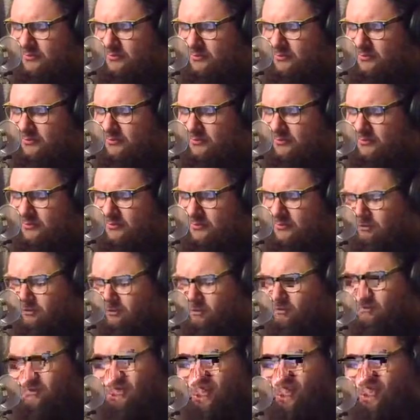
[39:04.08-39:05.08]

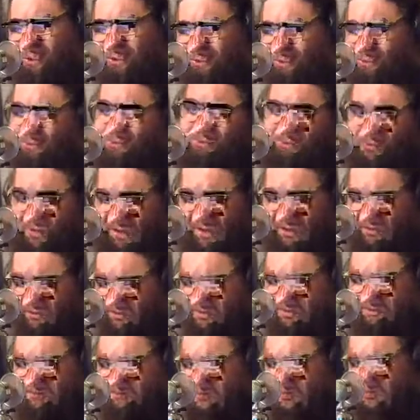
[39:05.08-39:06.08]
The royal
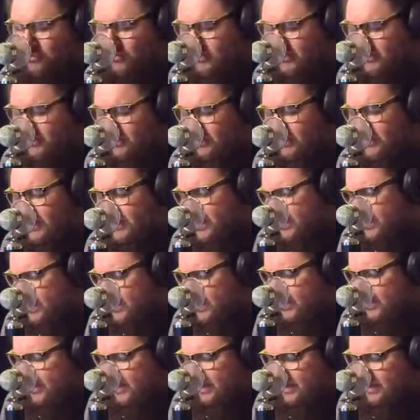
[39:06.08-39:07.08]
crowd, if you will.
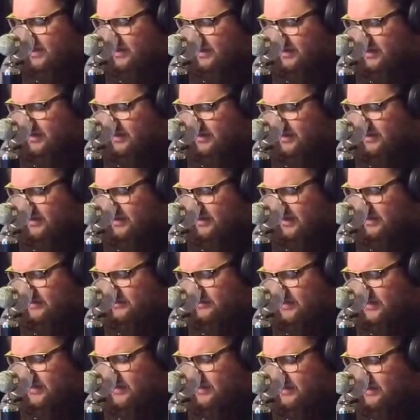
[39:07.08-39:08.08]
I
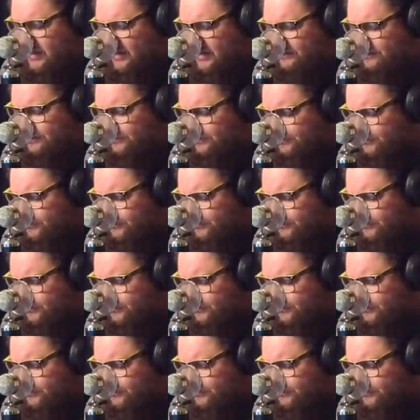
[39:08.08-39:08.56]
think that